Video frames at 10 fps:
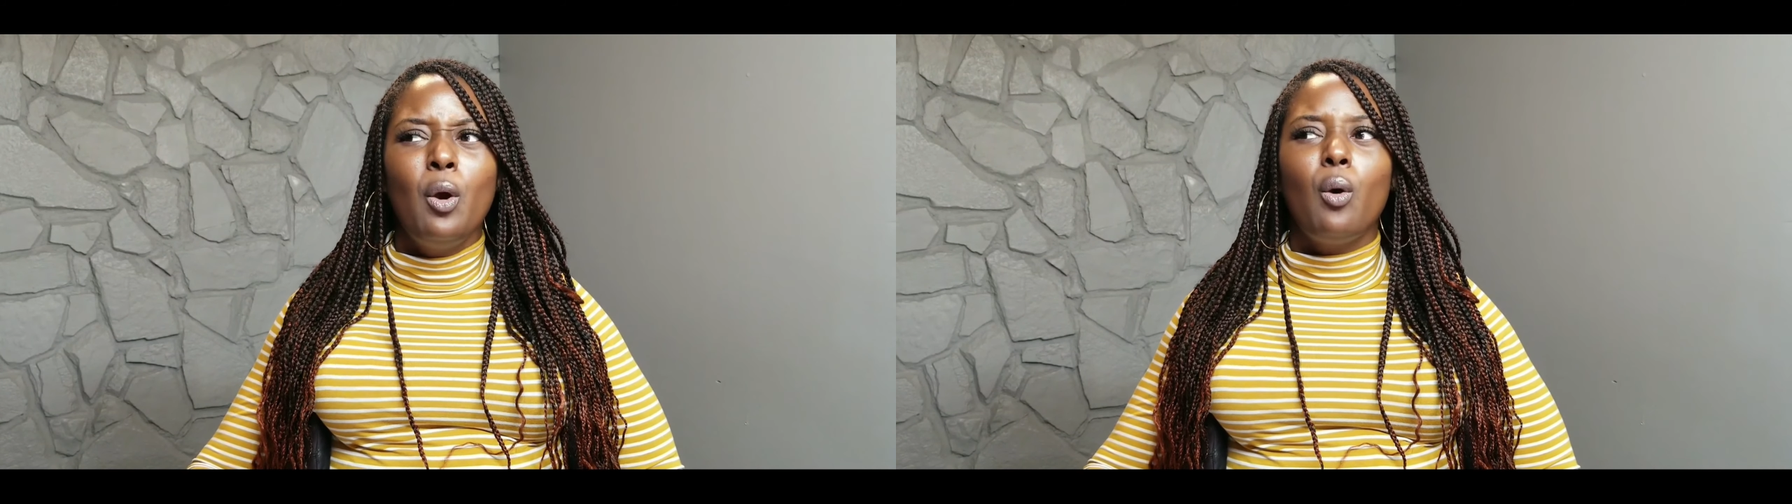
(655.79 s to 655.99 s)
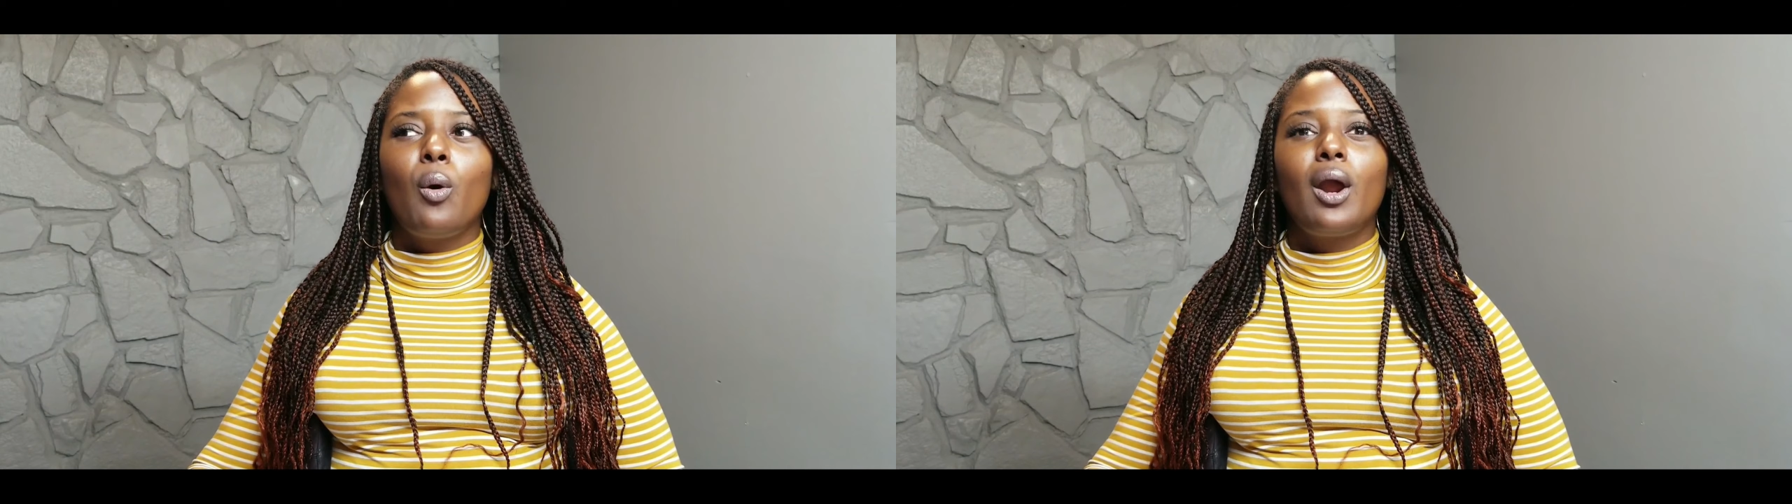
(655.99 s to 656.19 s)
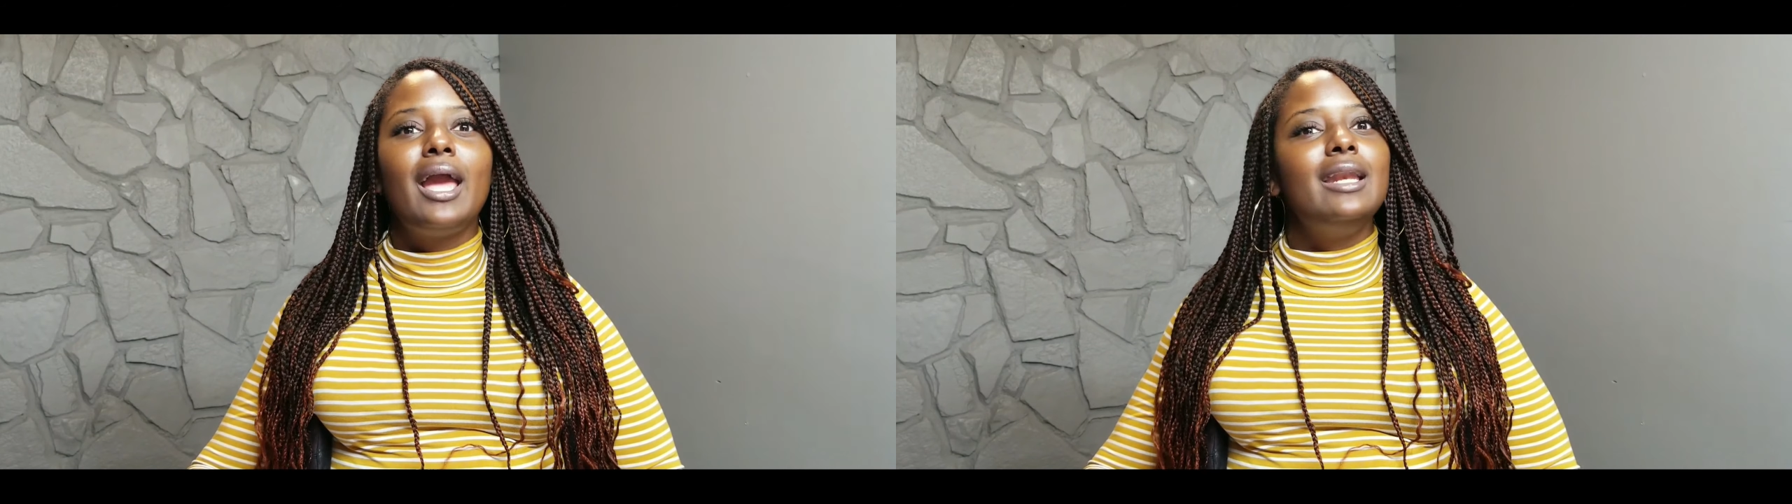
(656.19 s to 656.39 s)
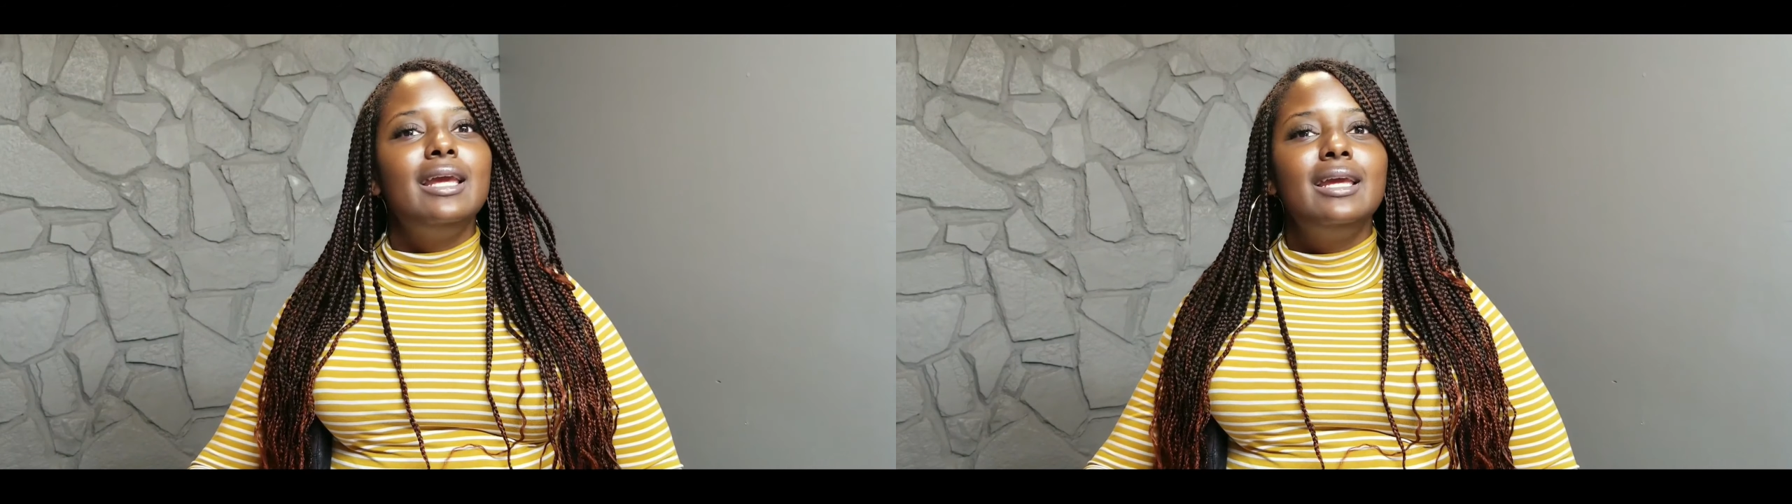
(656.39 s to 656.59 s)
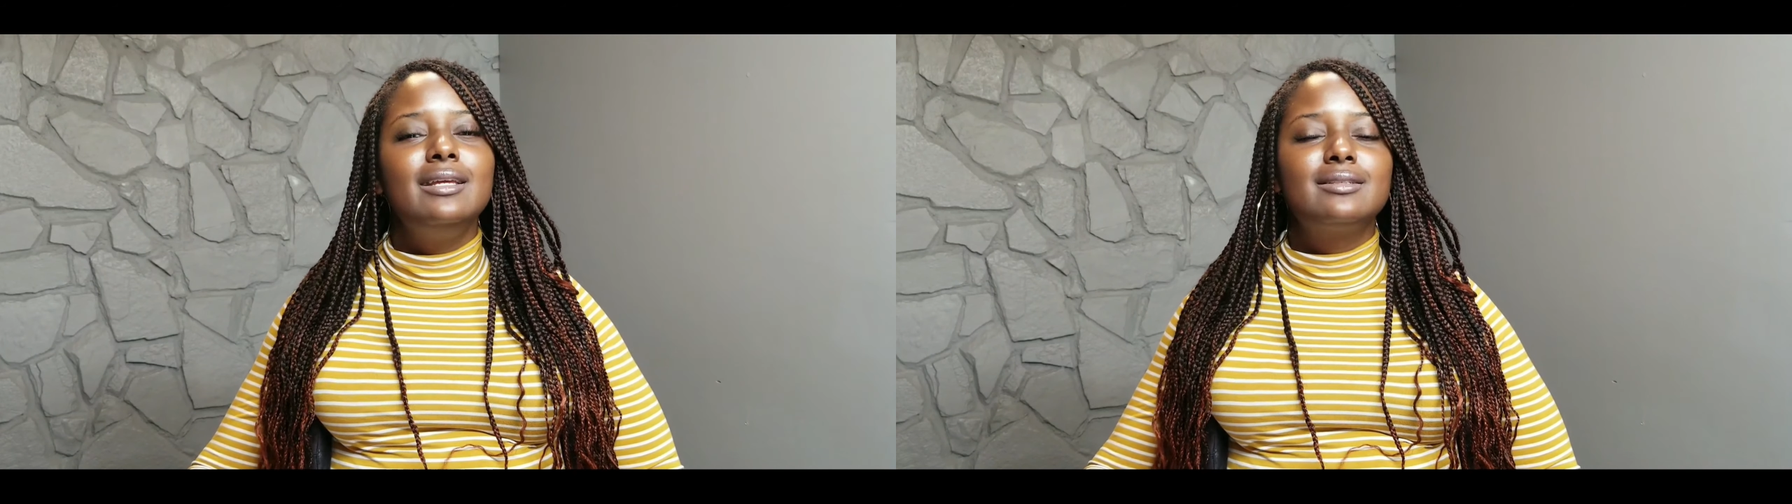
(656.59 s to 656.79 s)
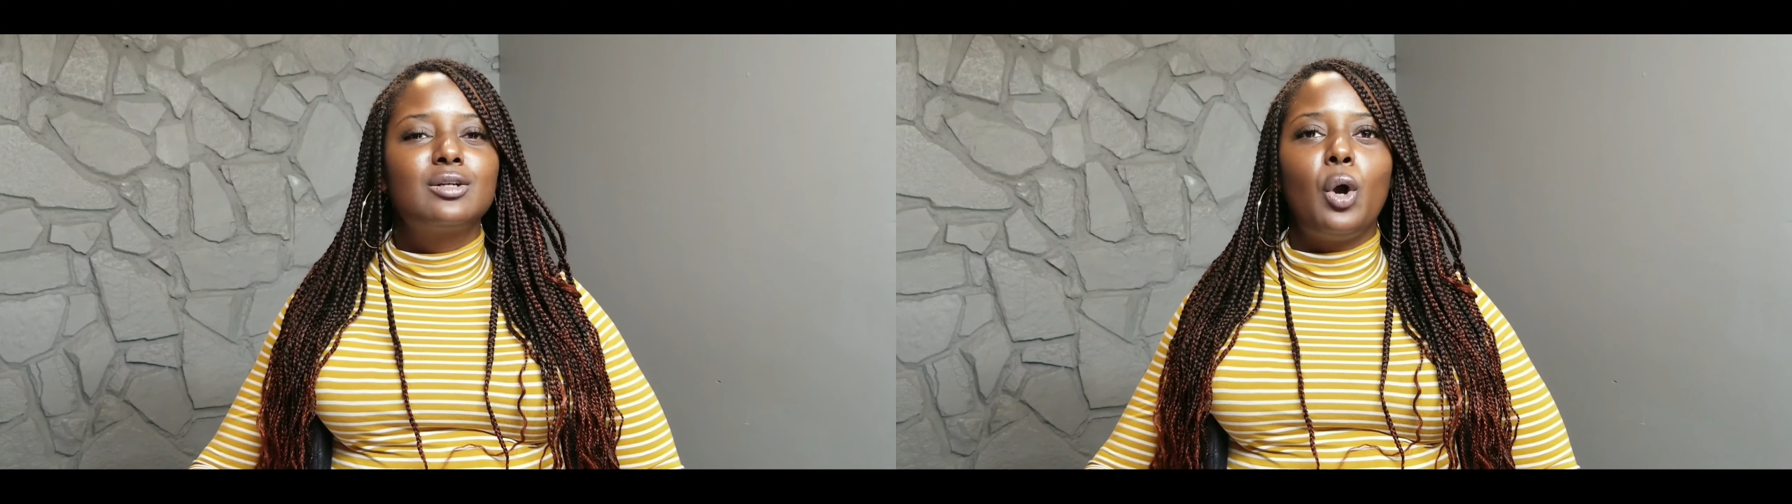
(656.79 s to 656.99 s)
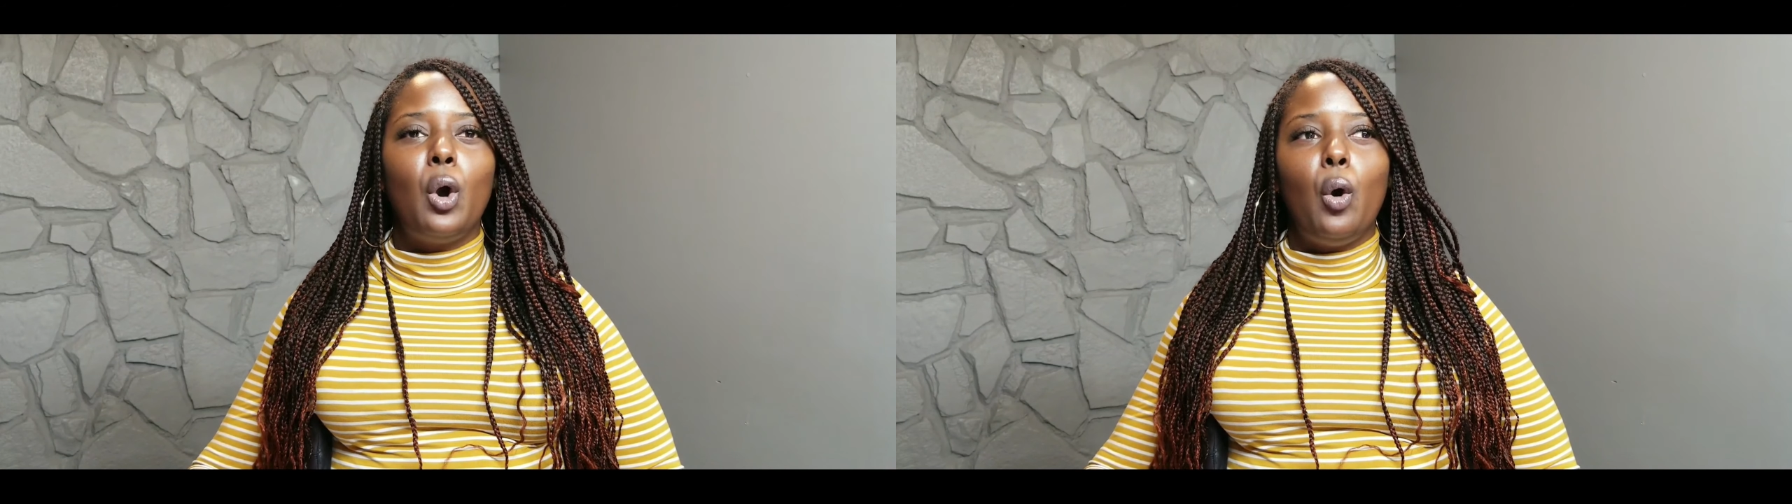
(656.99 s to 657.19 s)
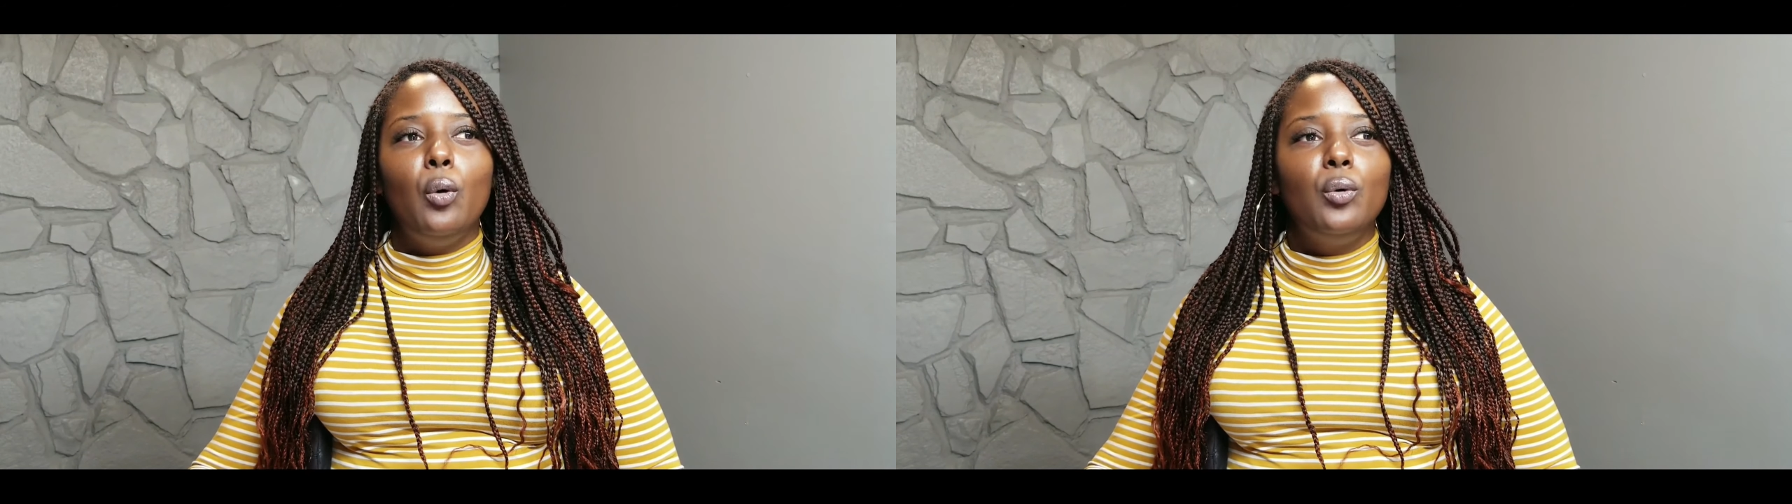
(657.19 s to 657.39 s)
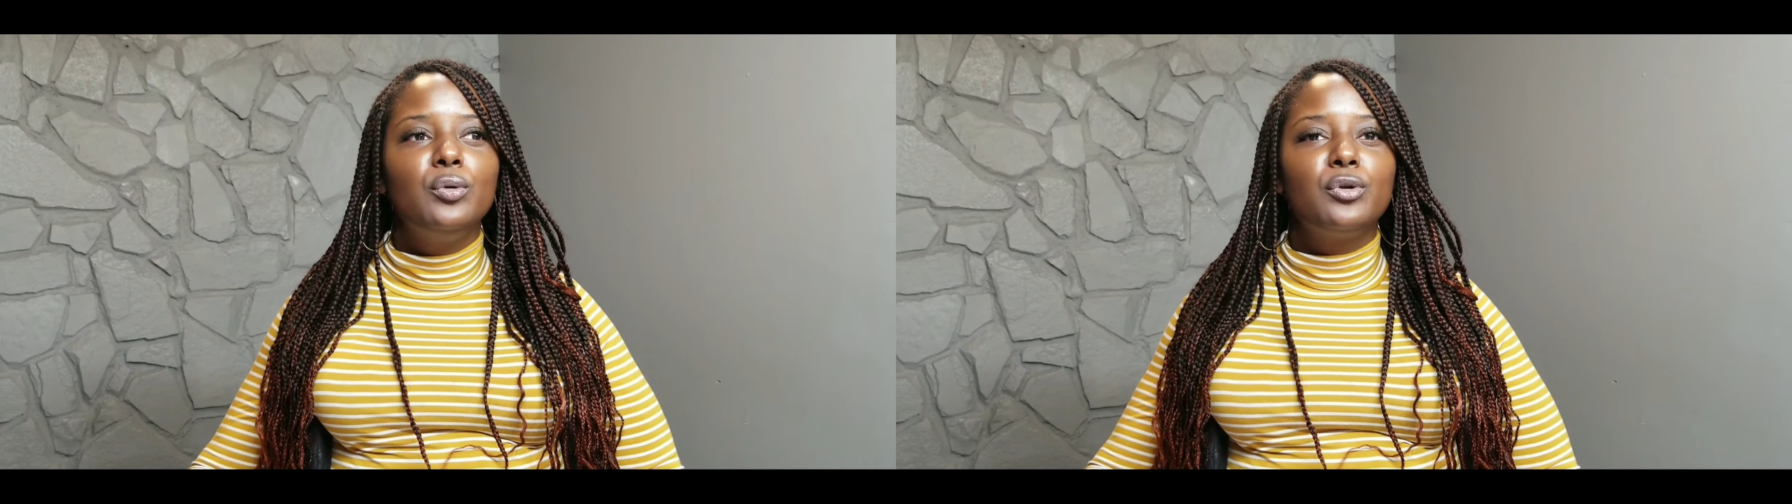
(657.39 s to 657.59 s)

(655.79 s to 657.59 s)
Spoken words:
or any cold